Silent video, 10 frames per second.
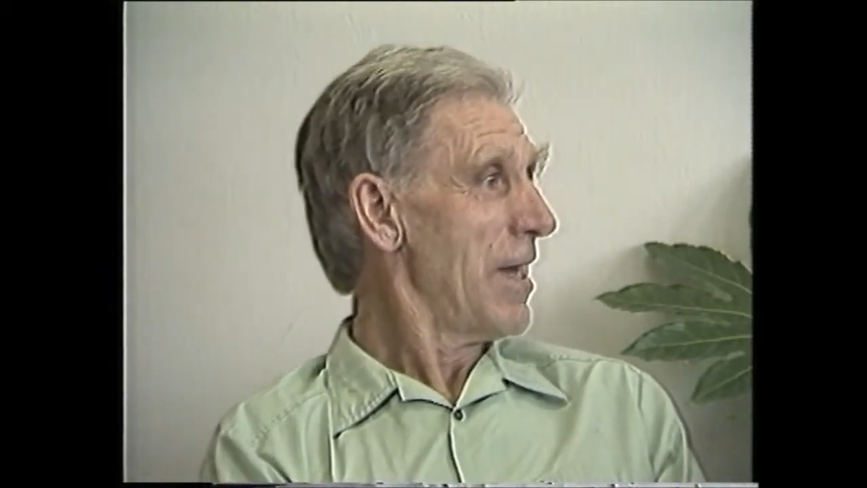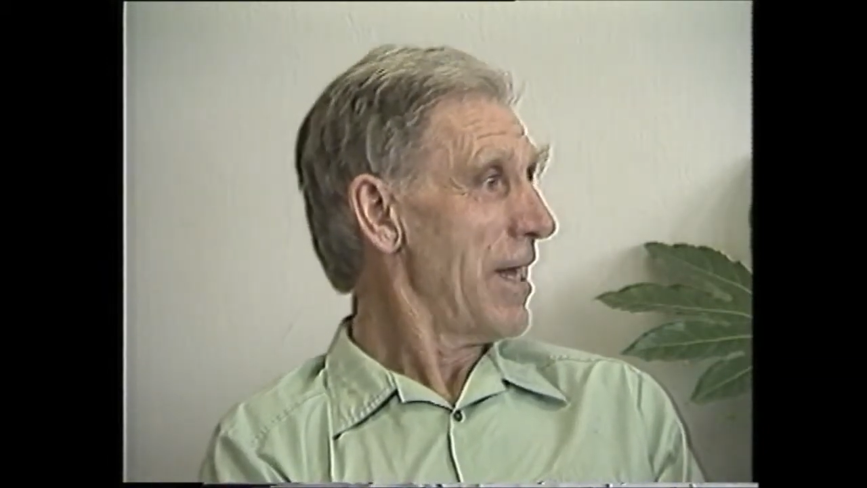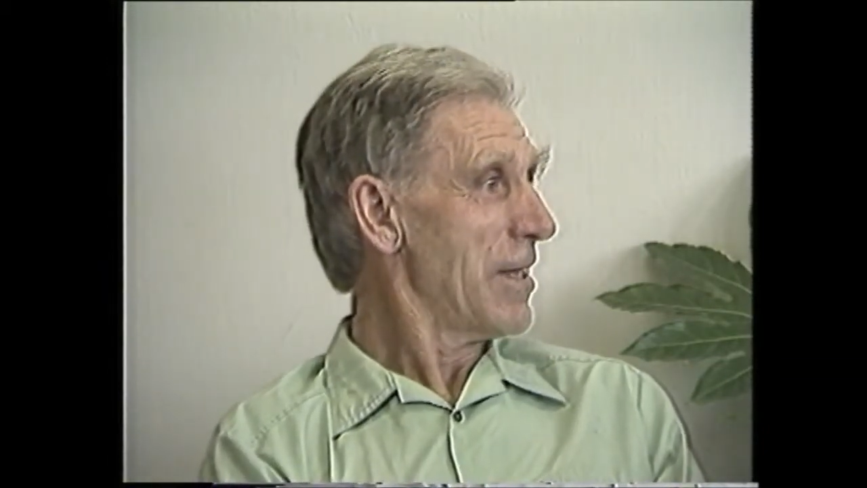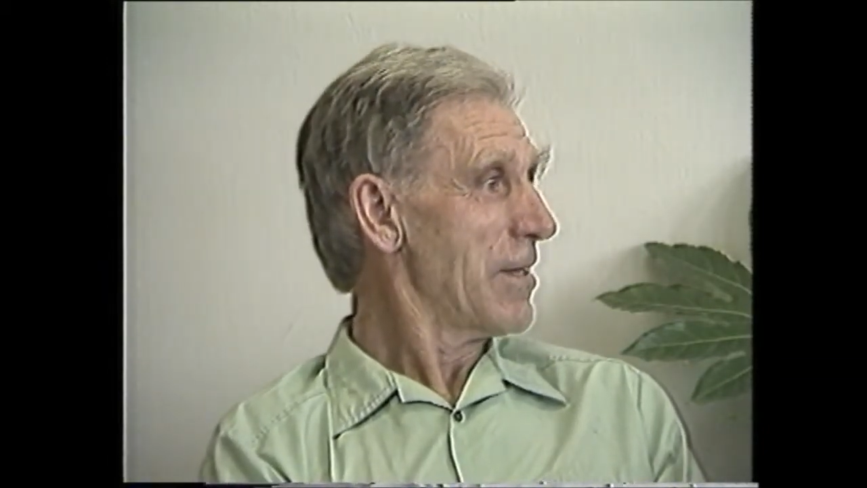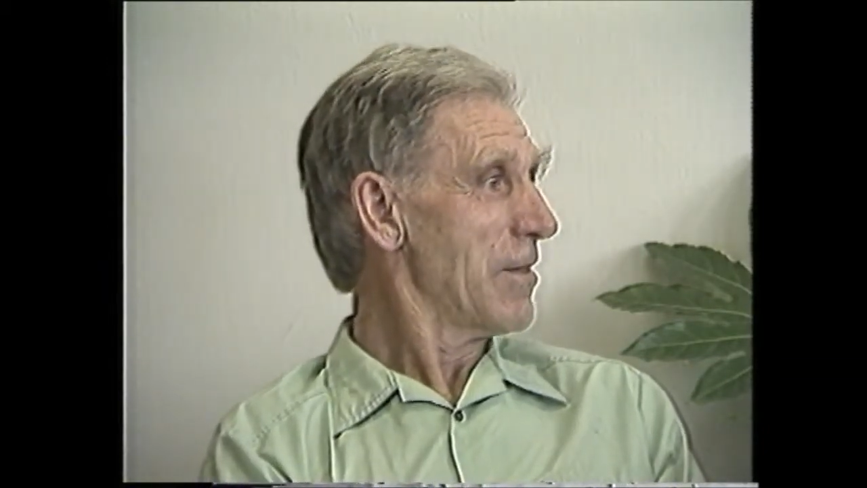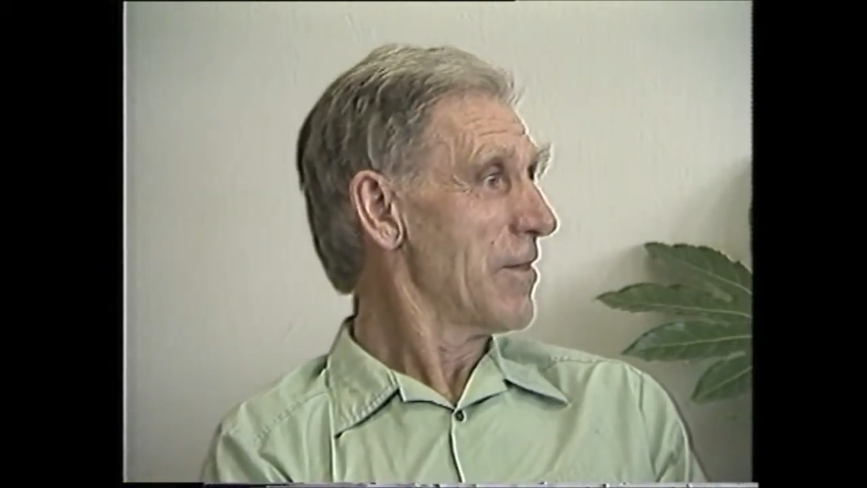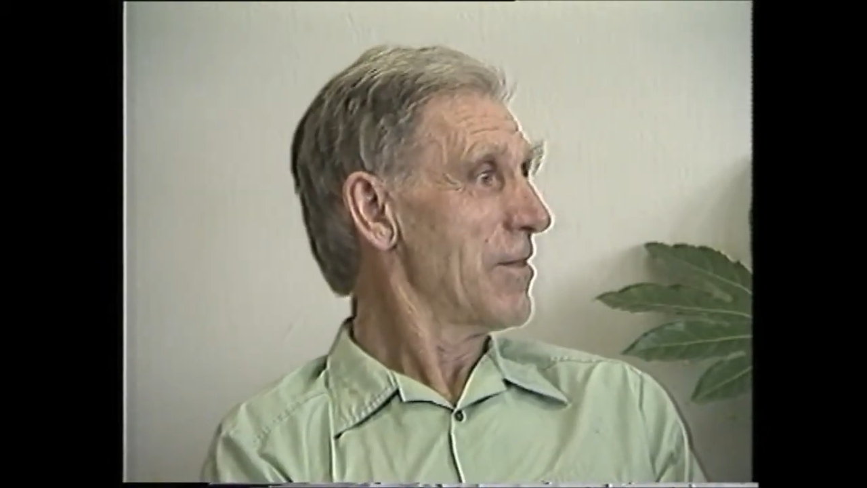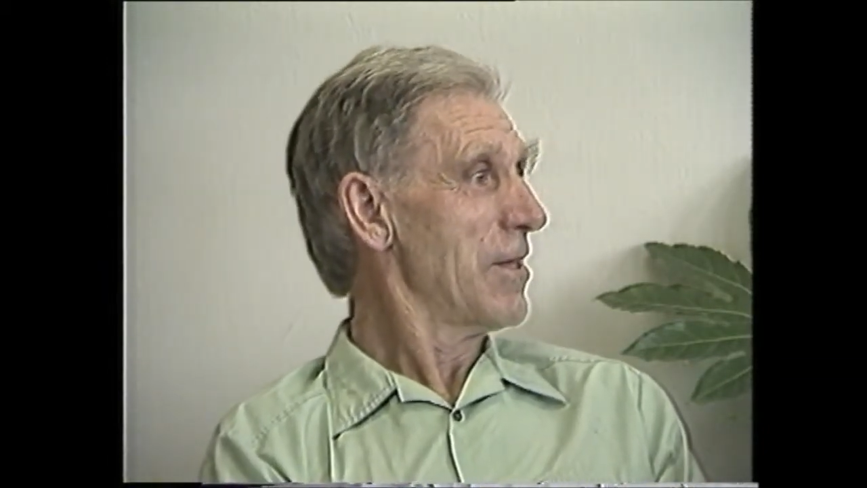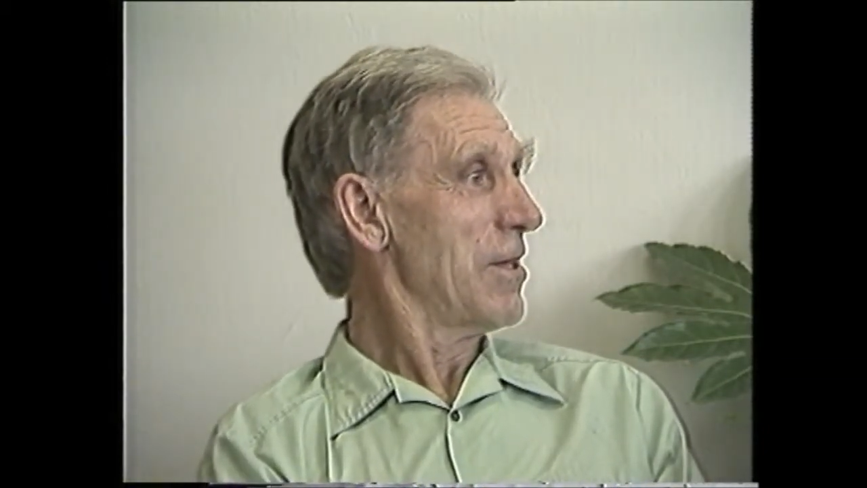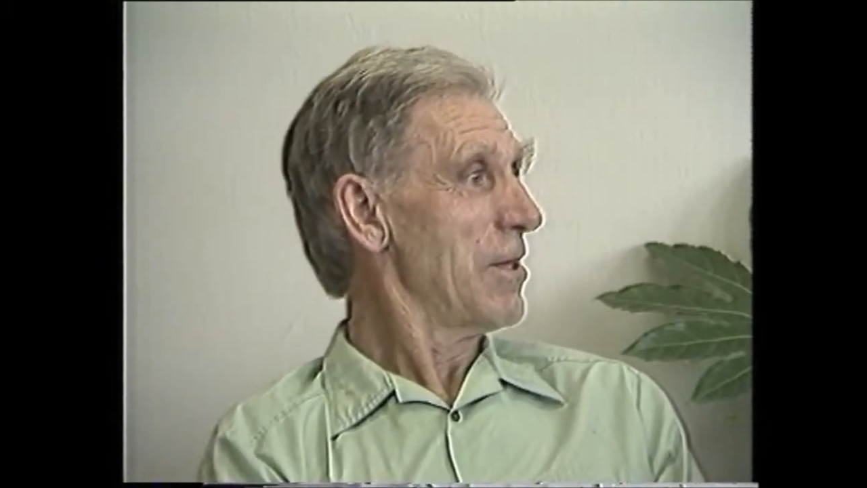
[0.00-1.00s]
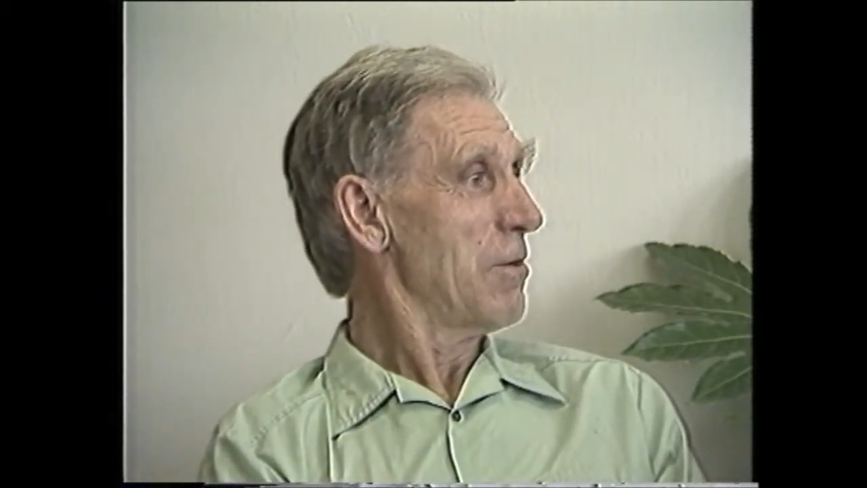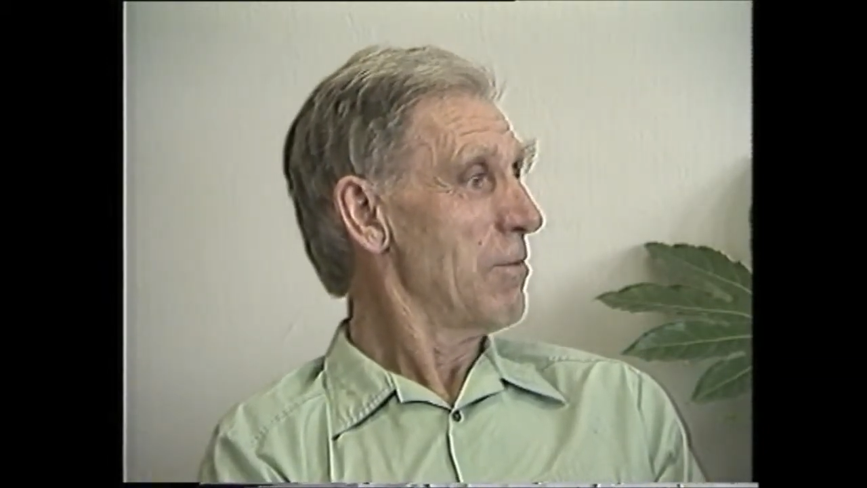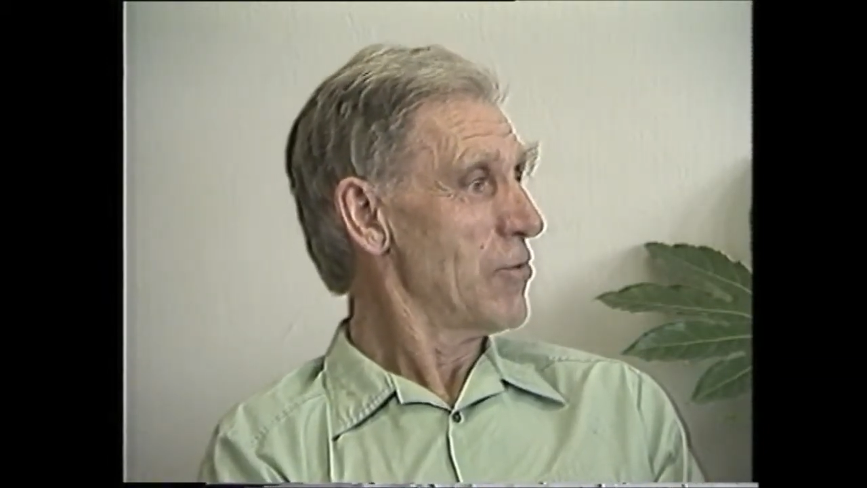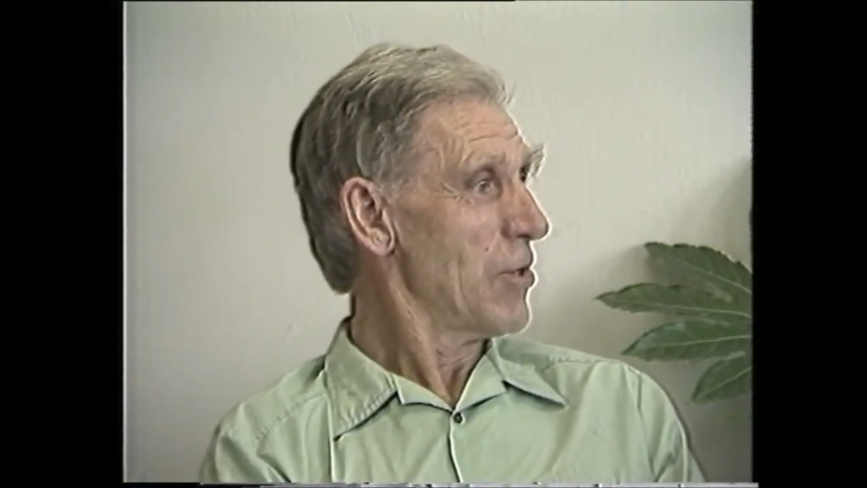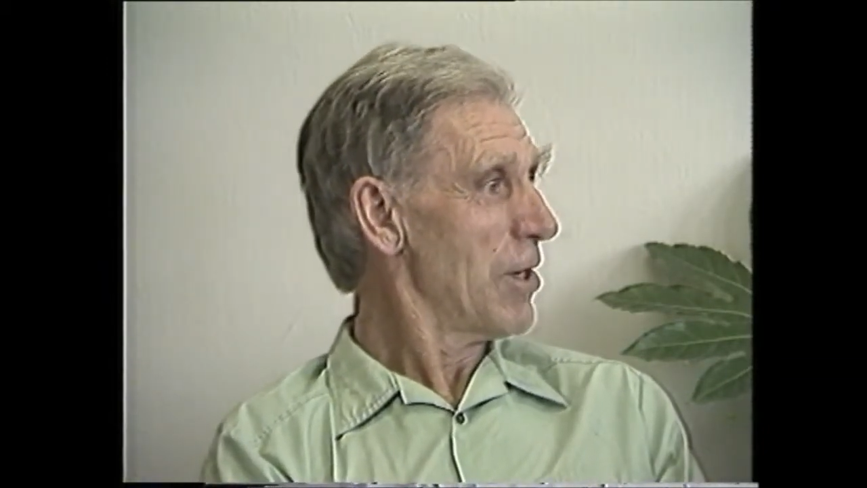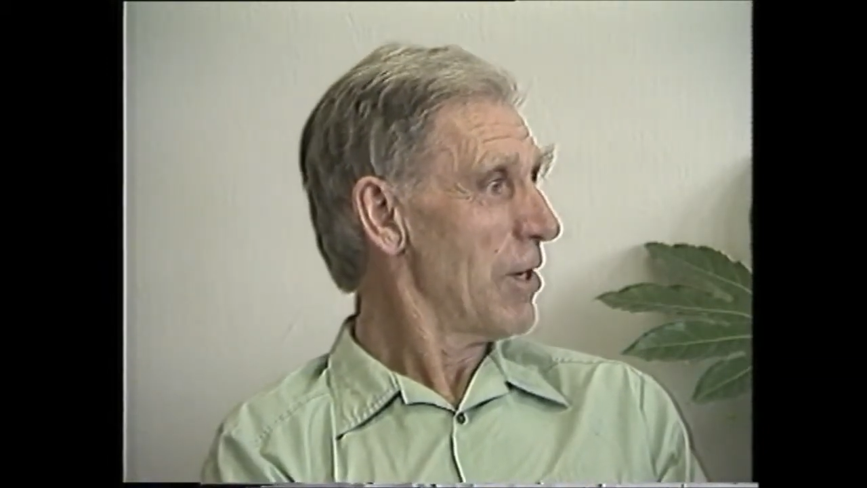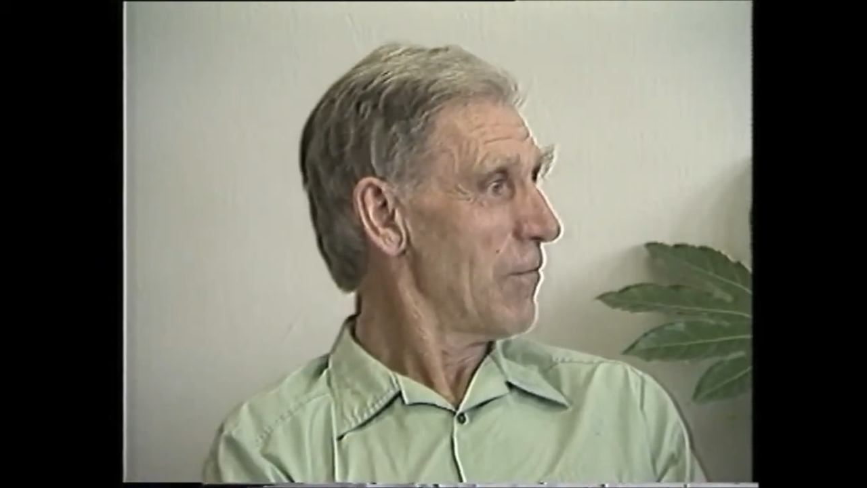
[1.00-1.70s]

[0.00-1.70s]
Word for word: edited the Journal